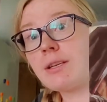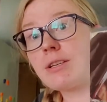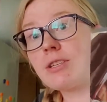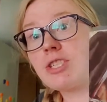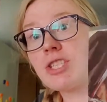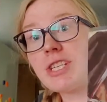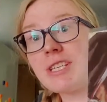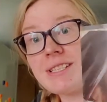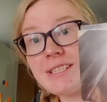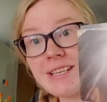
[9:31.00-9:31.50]

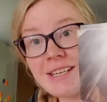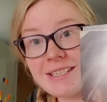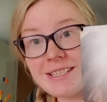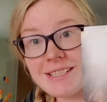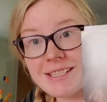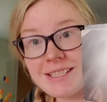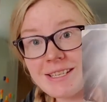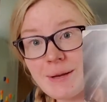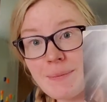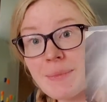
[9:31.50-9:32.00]

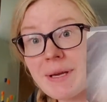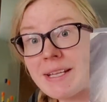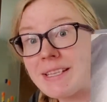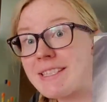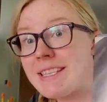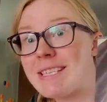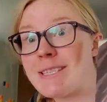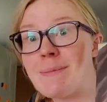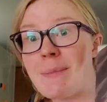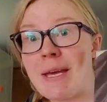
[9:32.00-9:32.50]
Jesus meets
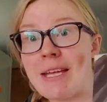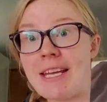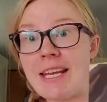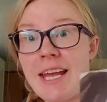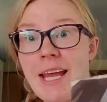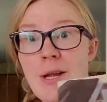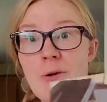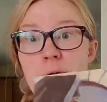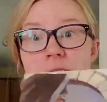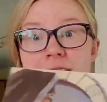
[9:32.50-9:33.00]
this man
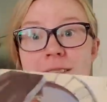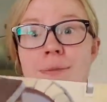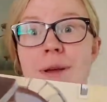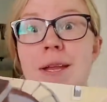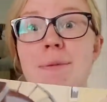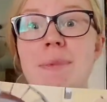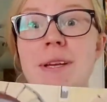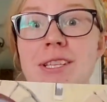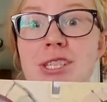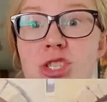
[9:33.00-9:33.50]
again, or this
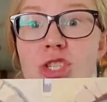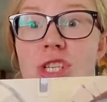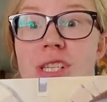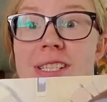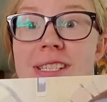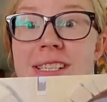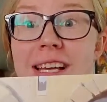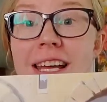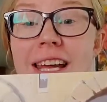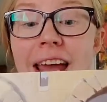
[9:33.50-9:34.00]
man meets
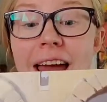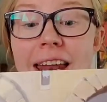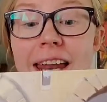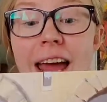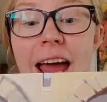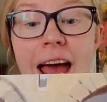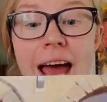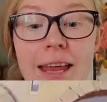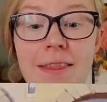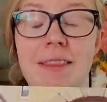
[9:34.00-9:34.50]
Jesus
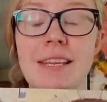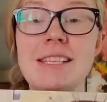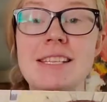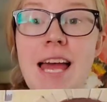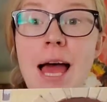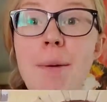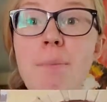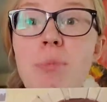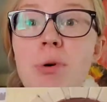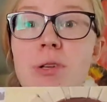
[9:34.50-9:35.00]
again at the
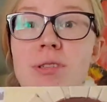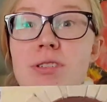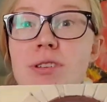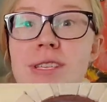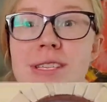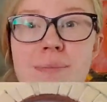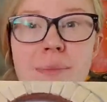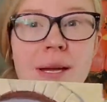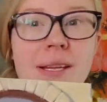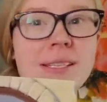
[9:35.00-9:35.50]
temple. So
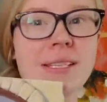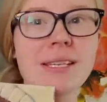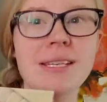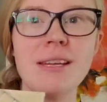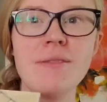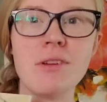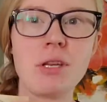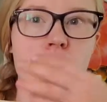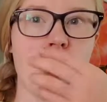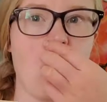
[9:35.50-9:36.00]
this man
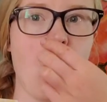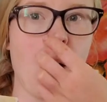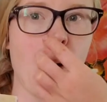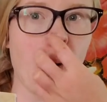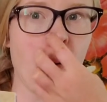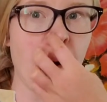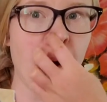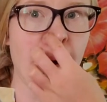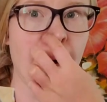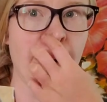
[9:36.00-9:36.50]
didn't even know